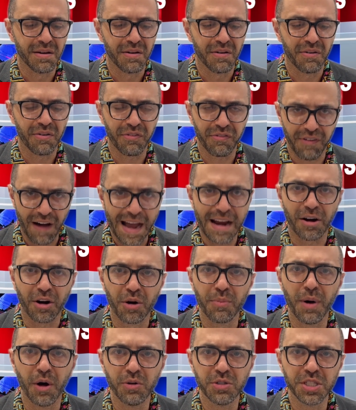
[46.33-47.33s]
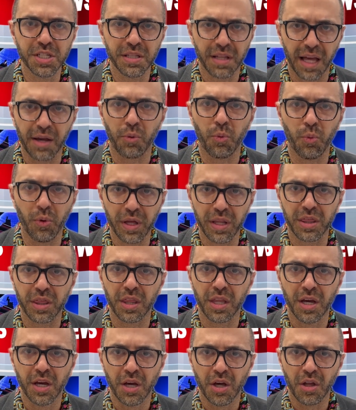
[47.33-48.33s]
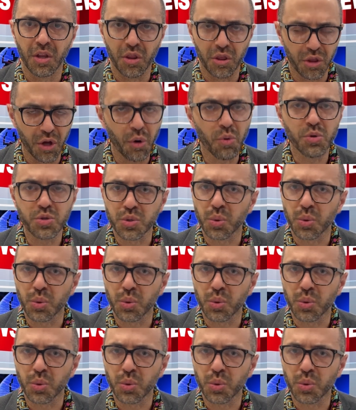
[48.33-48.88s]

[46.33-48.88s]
fire emoji, like with those